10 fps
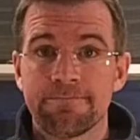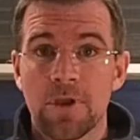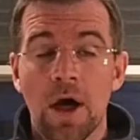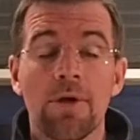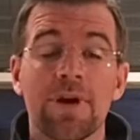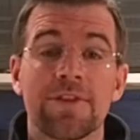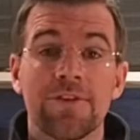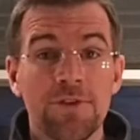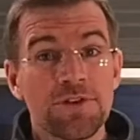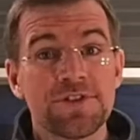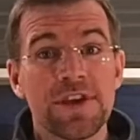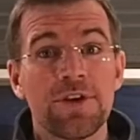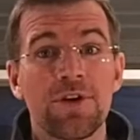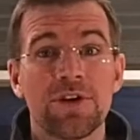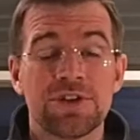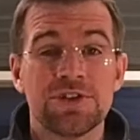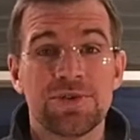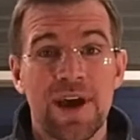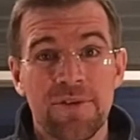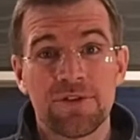All right, the first thing you're going to
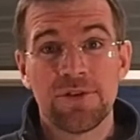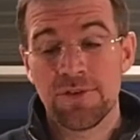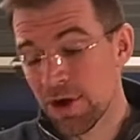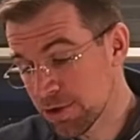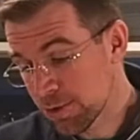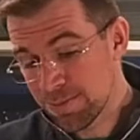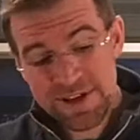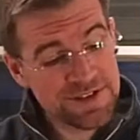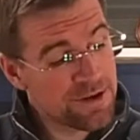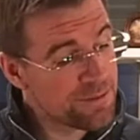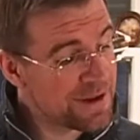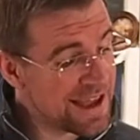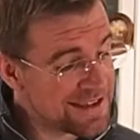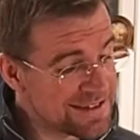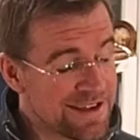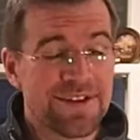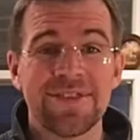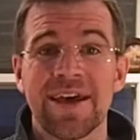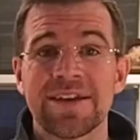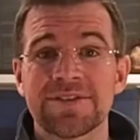do after you've got your mise en place done,
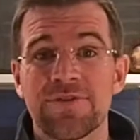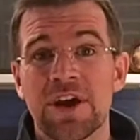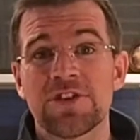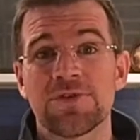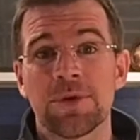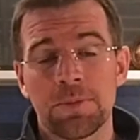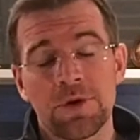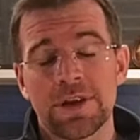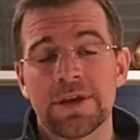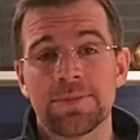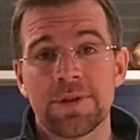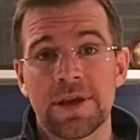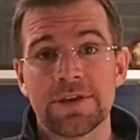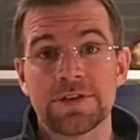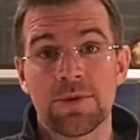that's French for put in place,